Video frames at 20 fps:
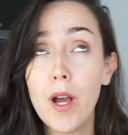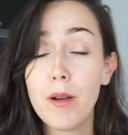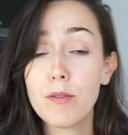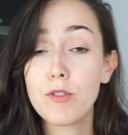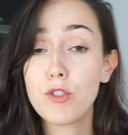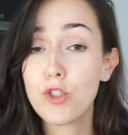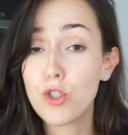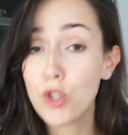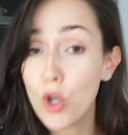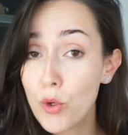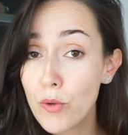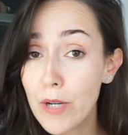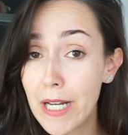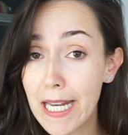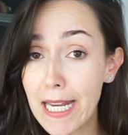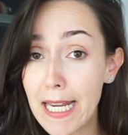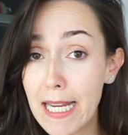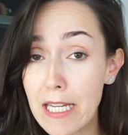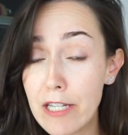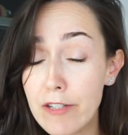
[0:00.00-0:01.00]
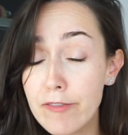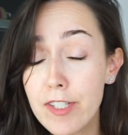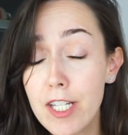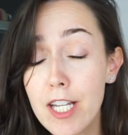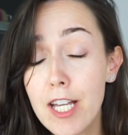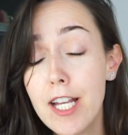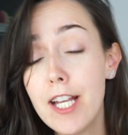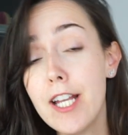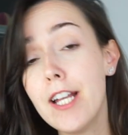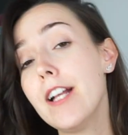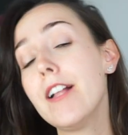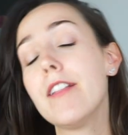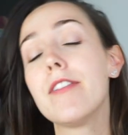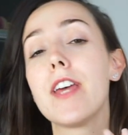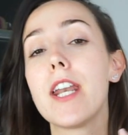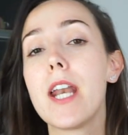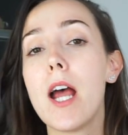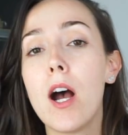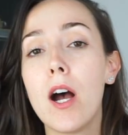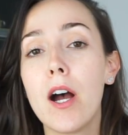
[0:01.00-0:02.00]
so relieved
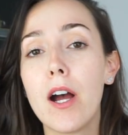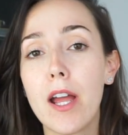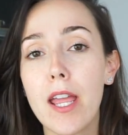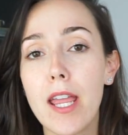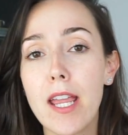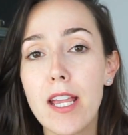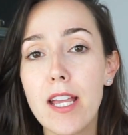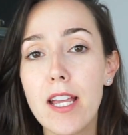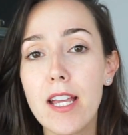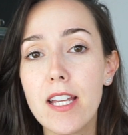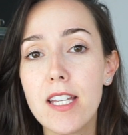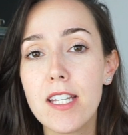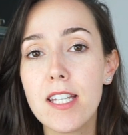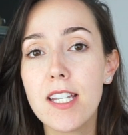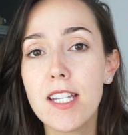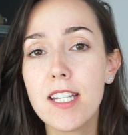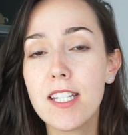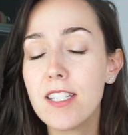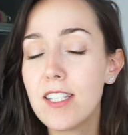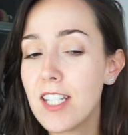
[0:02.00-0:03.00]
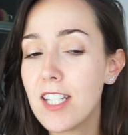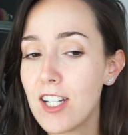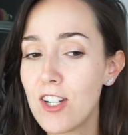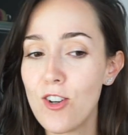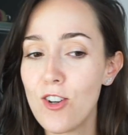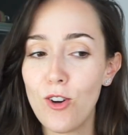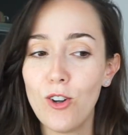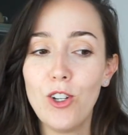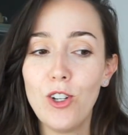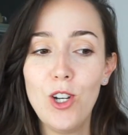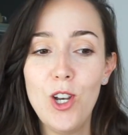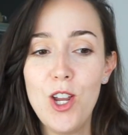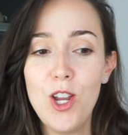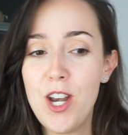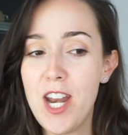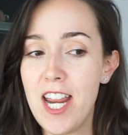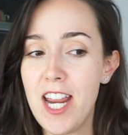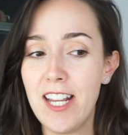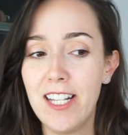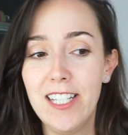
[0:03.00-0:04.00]
that I did not learn
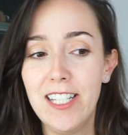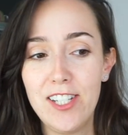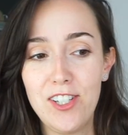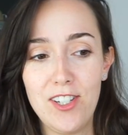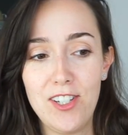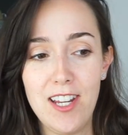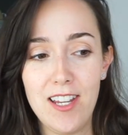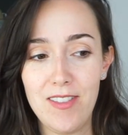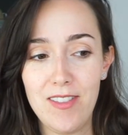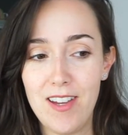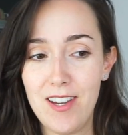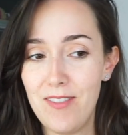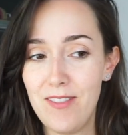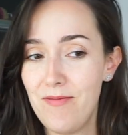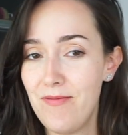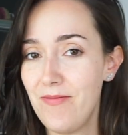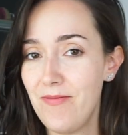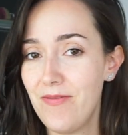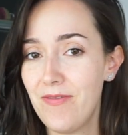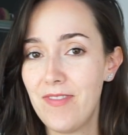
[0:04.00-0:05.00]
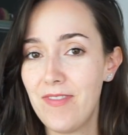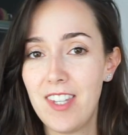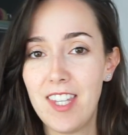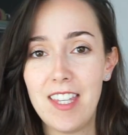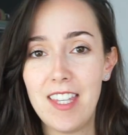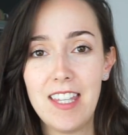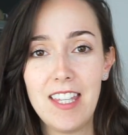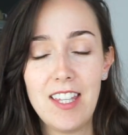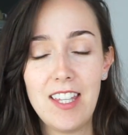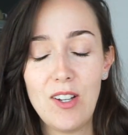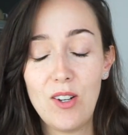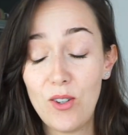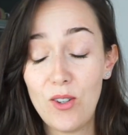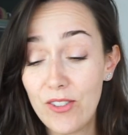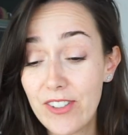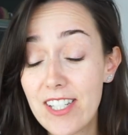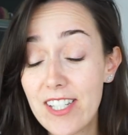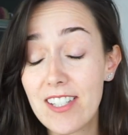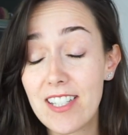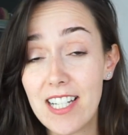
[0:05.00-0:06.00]
English like that.
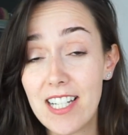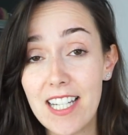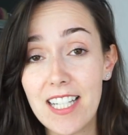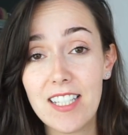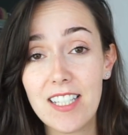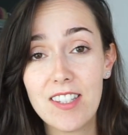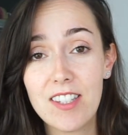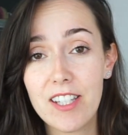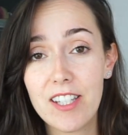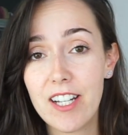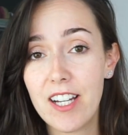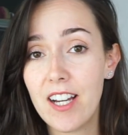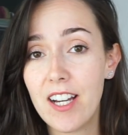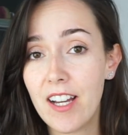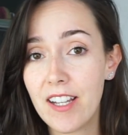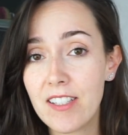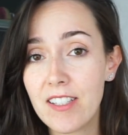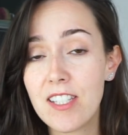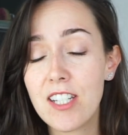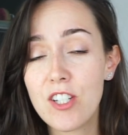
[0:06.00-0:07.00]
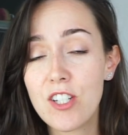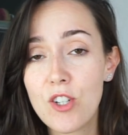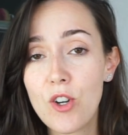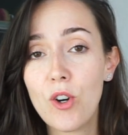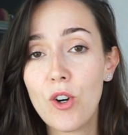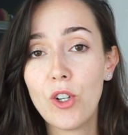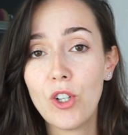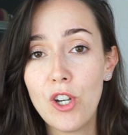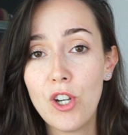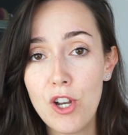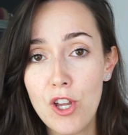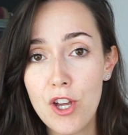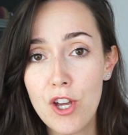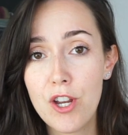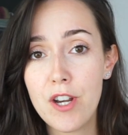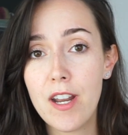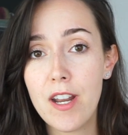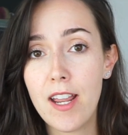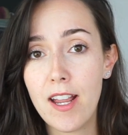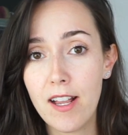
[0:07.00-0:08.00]
Honestly, that I did not
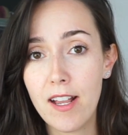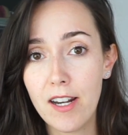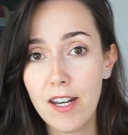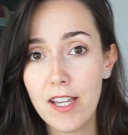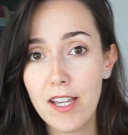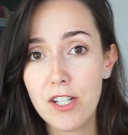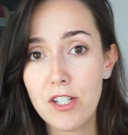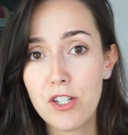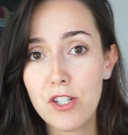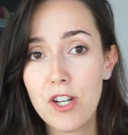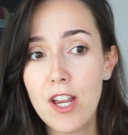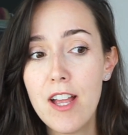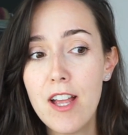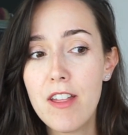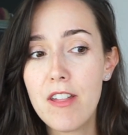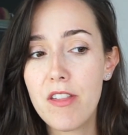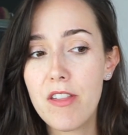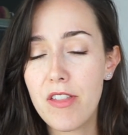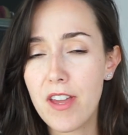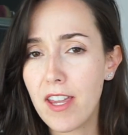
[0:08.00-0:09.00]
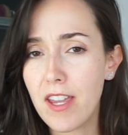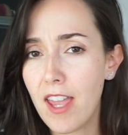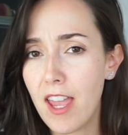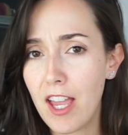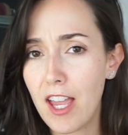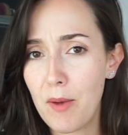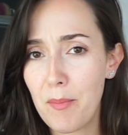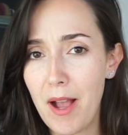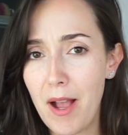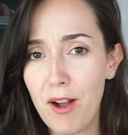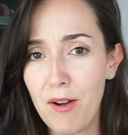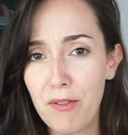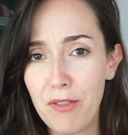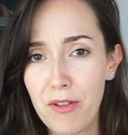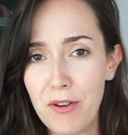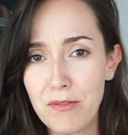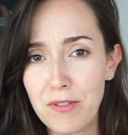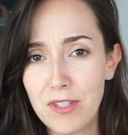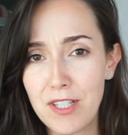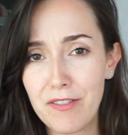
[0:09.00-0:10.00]
learn English thinking about
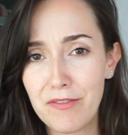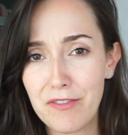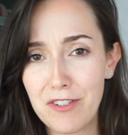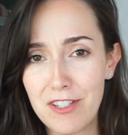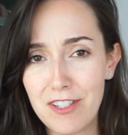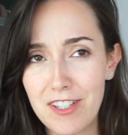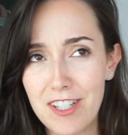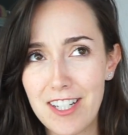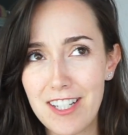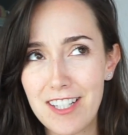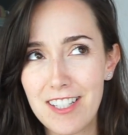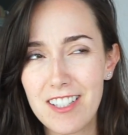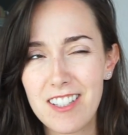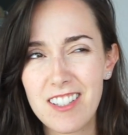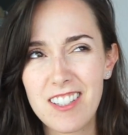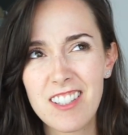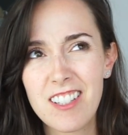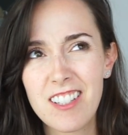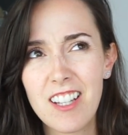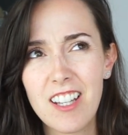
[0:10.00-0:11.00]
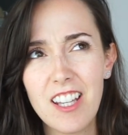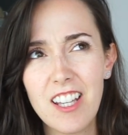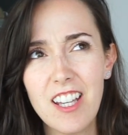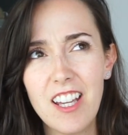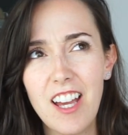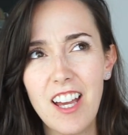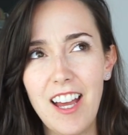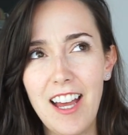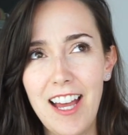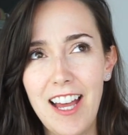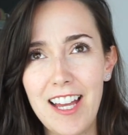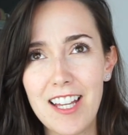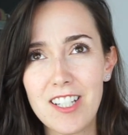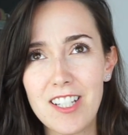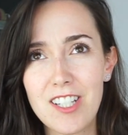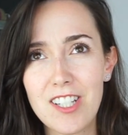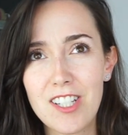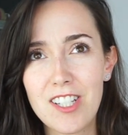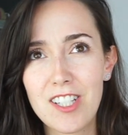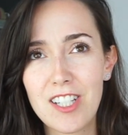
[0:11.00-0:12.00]
those differences
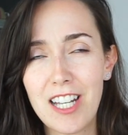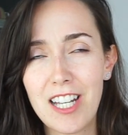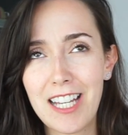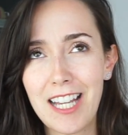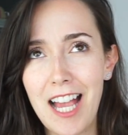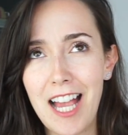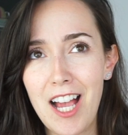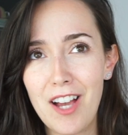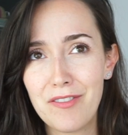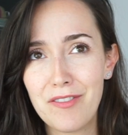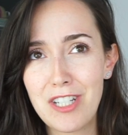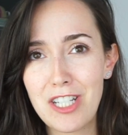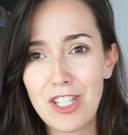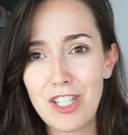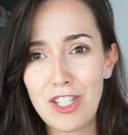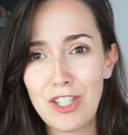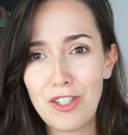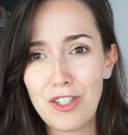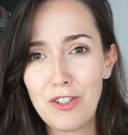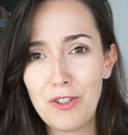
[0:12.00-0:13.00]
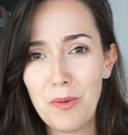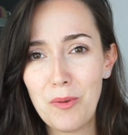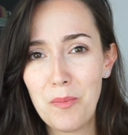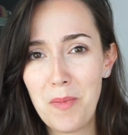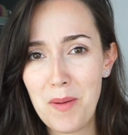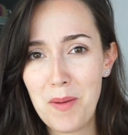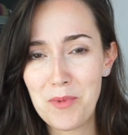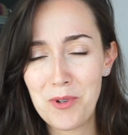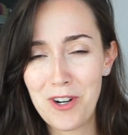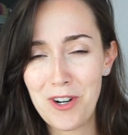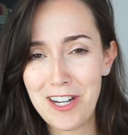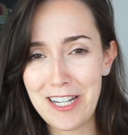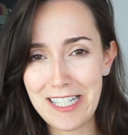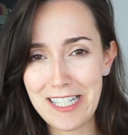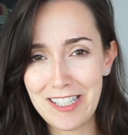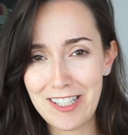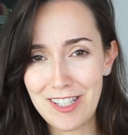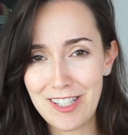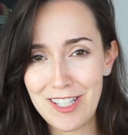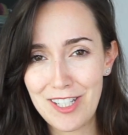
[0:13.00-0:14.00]
and like having to
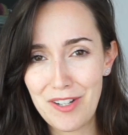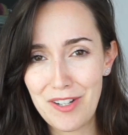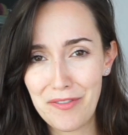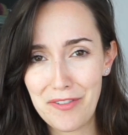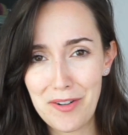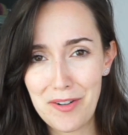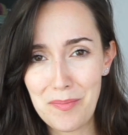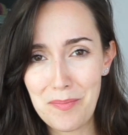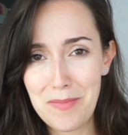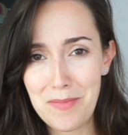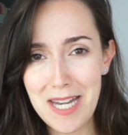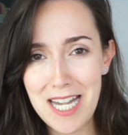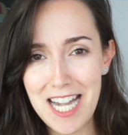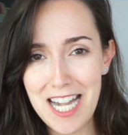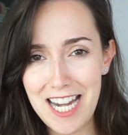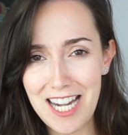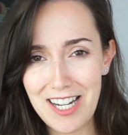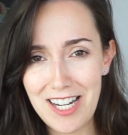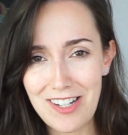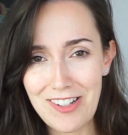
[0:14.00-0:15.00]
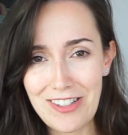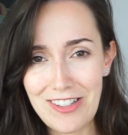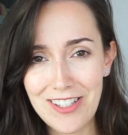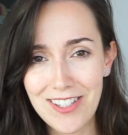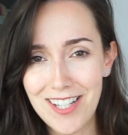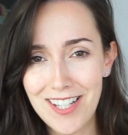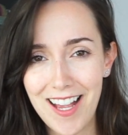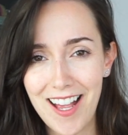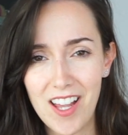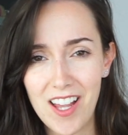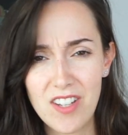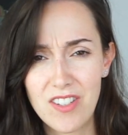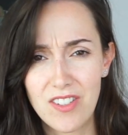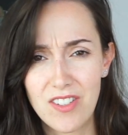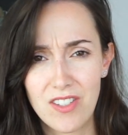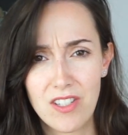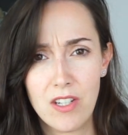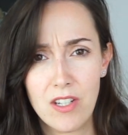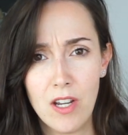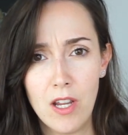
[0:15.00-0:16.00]
memorize the different meanings and,